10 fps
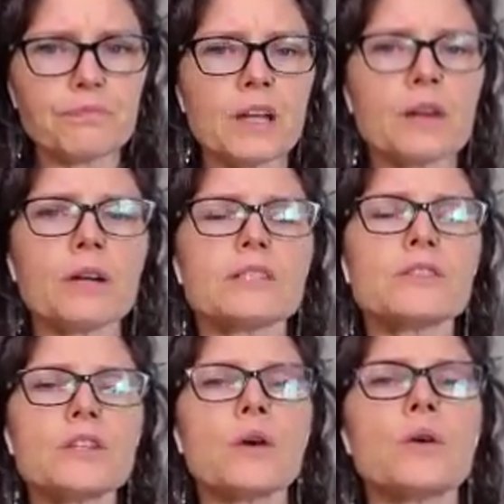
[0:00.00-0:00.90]
right,
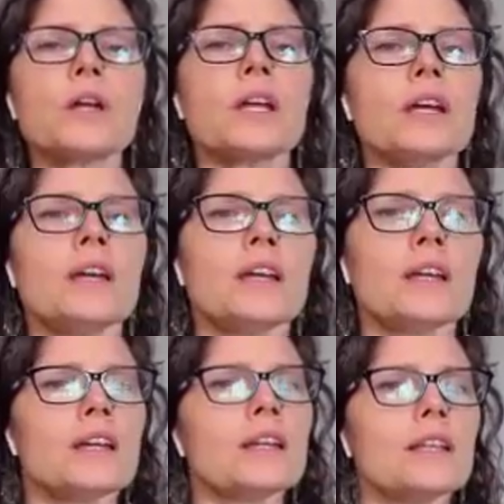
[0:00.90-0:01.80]
so
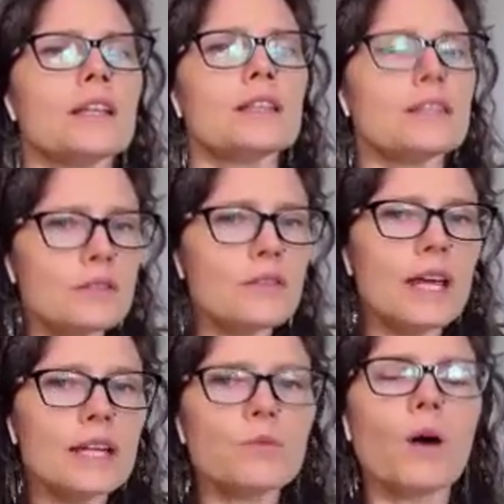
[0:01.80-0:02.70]

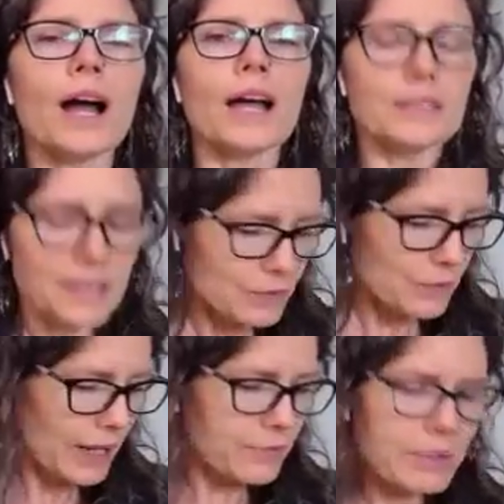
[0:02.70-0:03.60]
that's why
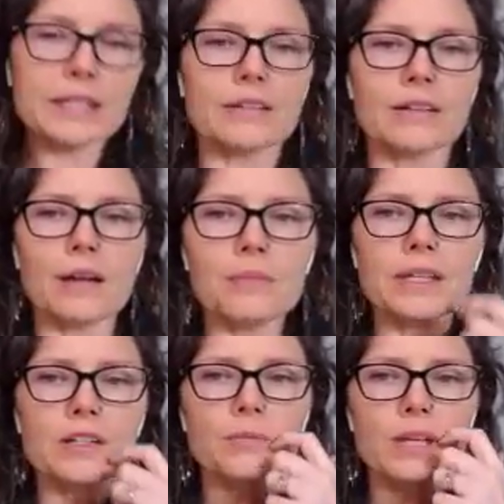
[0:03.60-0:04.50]
I'm here. I'm
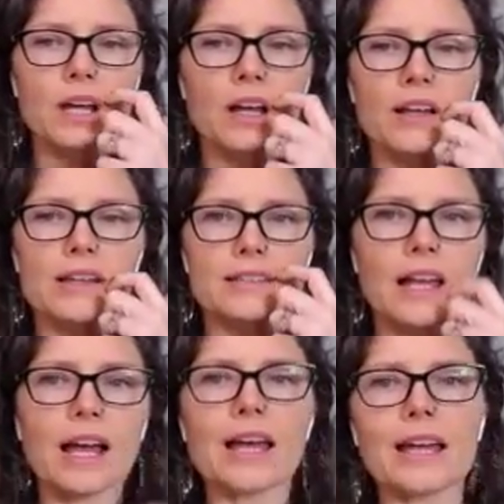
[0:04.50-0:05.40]
here because
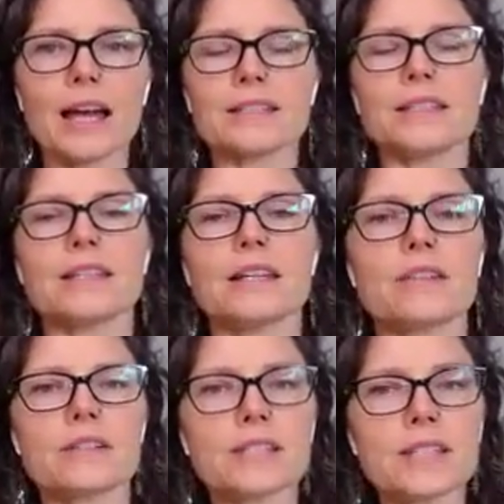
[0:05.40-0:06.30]
I got to the
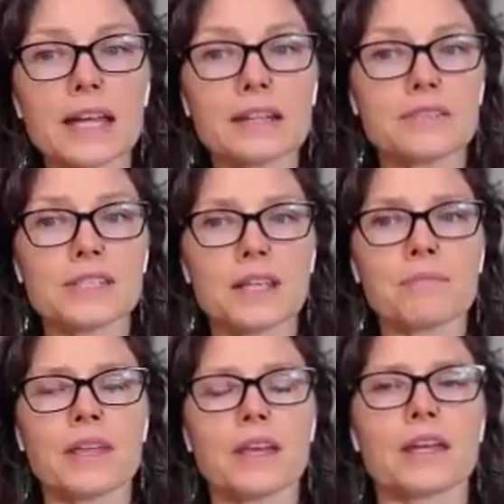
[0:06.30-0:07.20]
other side of
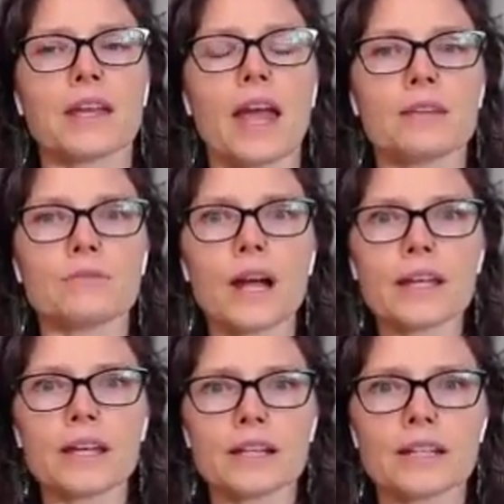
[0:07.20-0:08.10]
something and
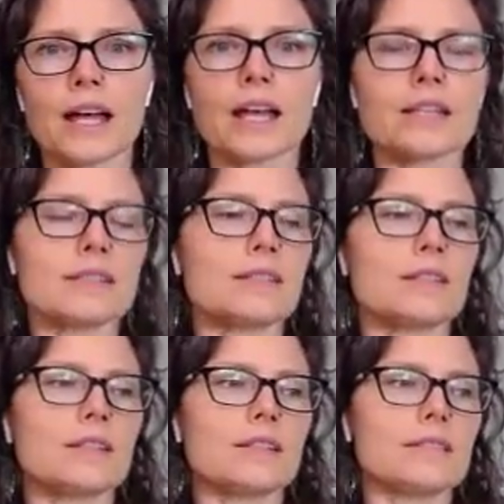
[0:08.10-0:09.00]
recognized
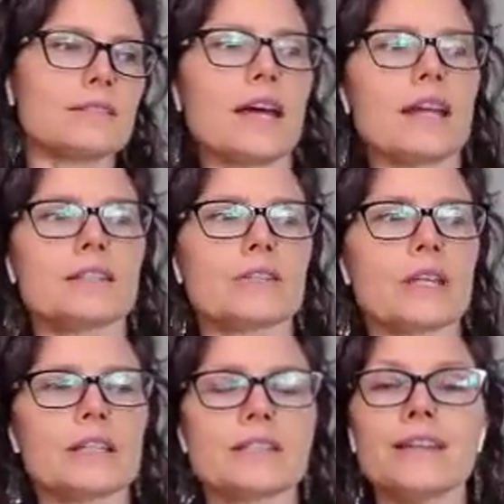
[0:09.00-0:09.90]
that
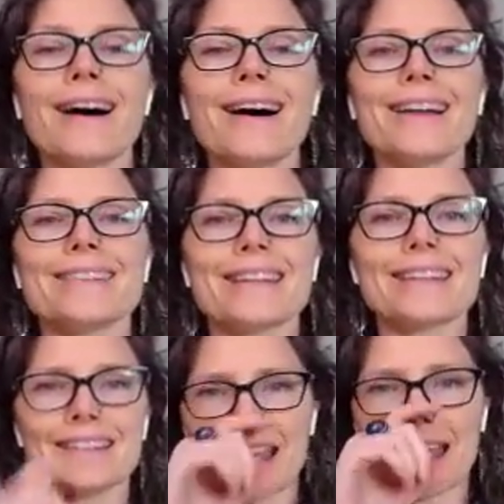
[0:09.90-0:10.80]
it's not
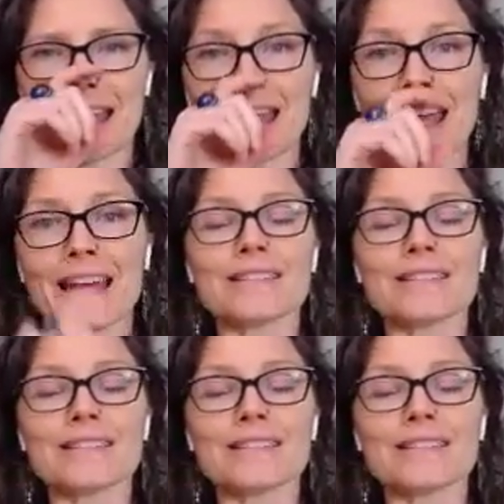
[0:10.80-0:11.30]
as